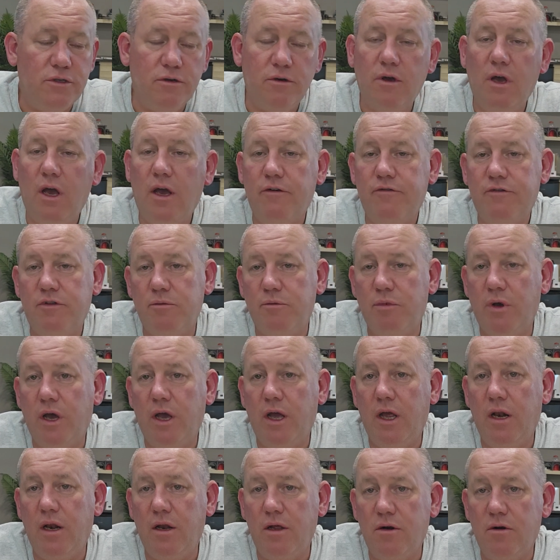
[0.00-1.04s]
You have to
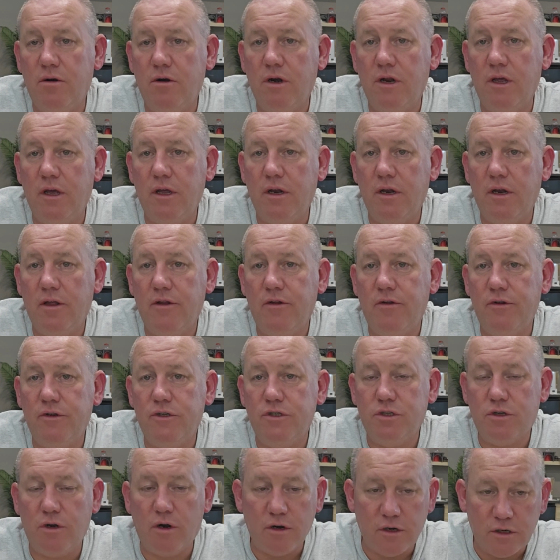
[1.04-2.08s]
buy literally another
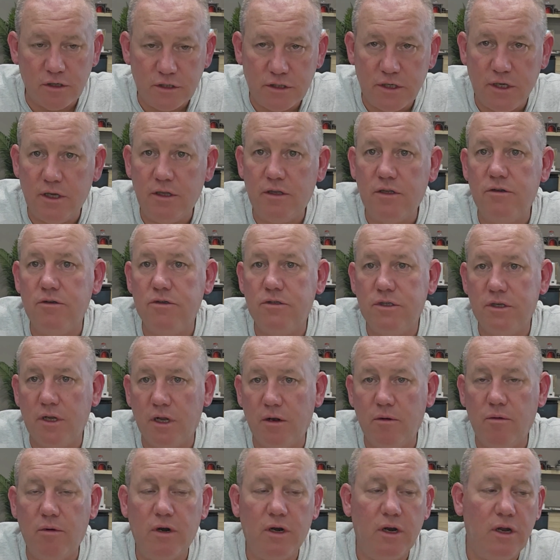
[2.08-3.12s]
starter set to
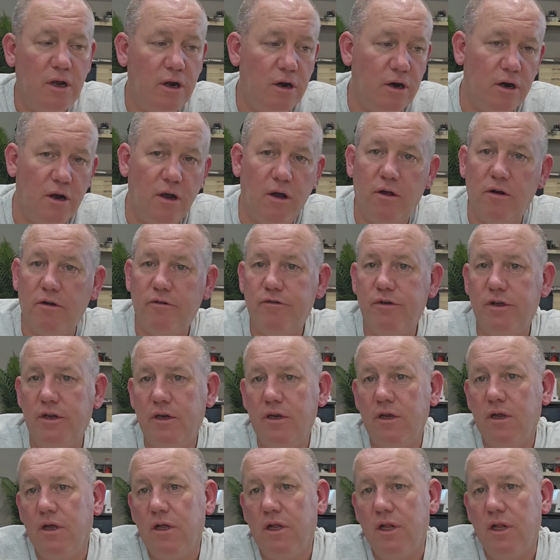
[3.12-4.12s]
steal one car out of it,